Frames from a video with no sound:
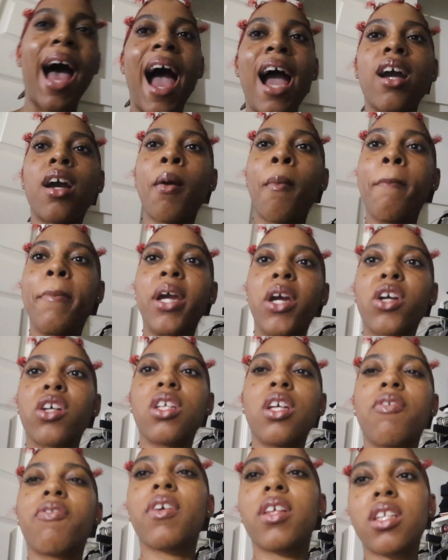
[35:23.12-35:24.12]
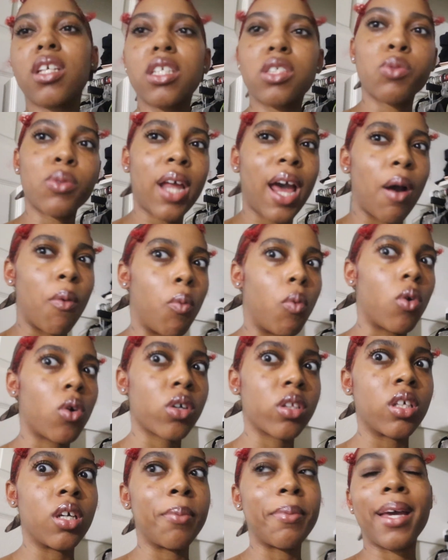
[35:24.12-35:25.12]
I could barely fit these when I wore
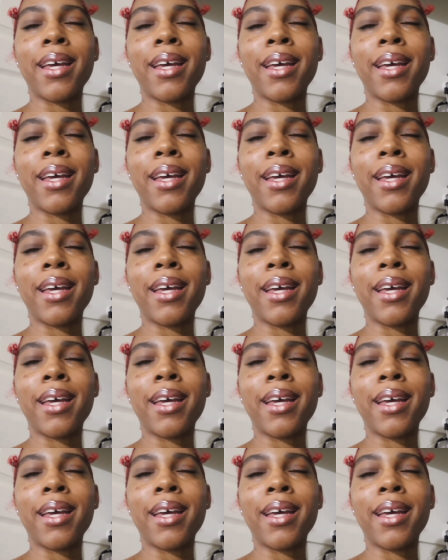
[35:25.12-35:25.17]
them.